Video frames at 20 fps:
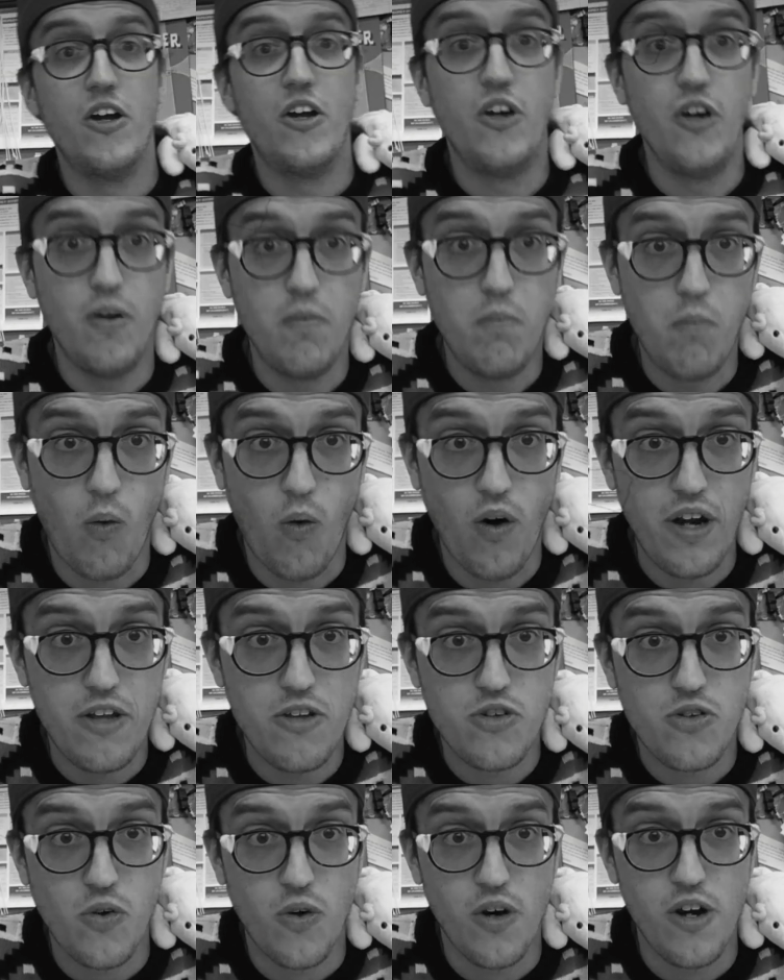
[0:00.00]
Good morning,
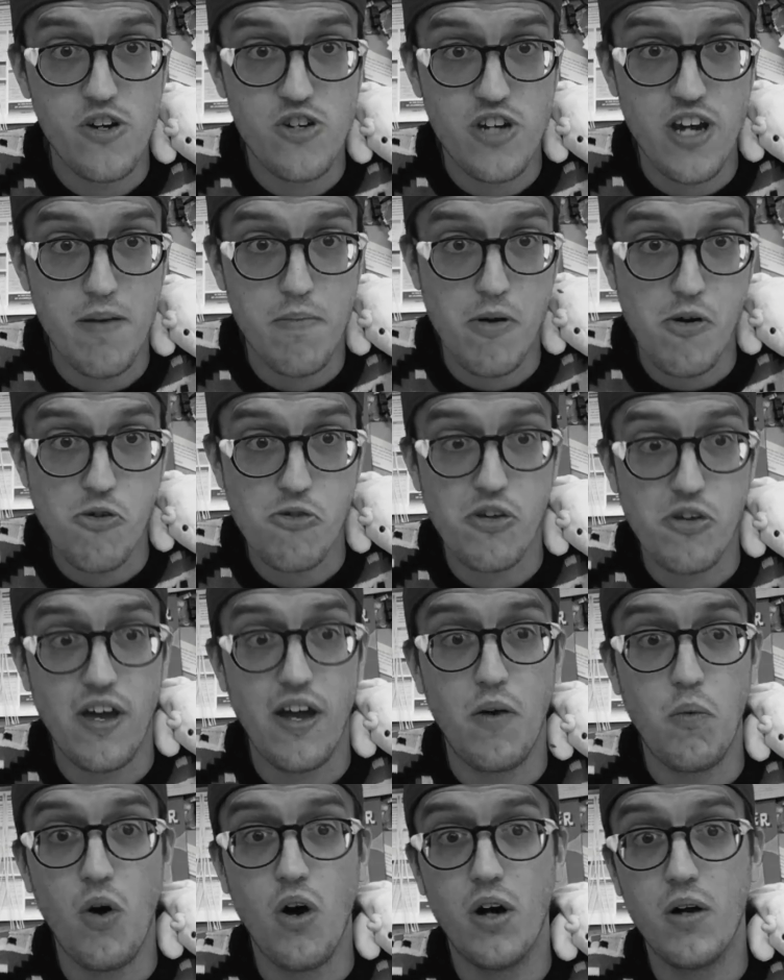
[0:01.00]
Story Shapers,
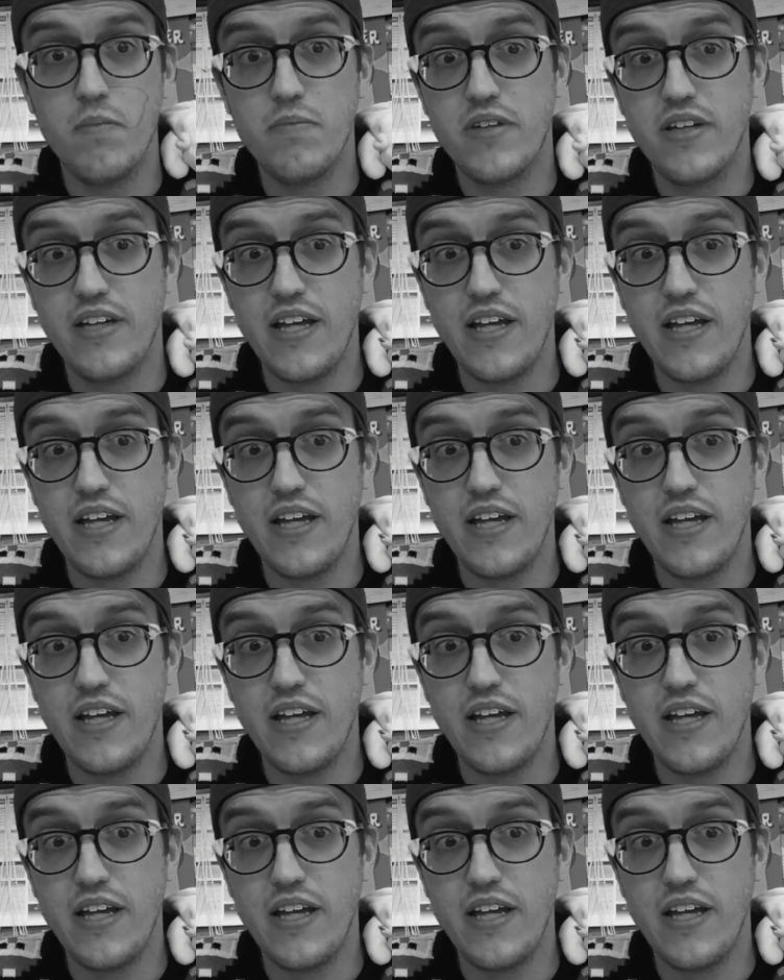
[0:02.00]
and welcome to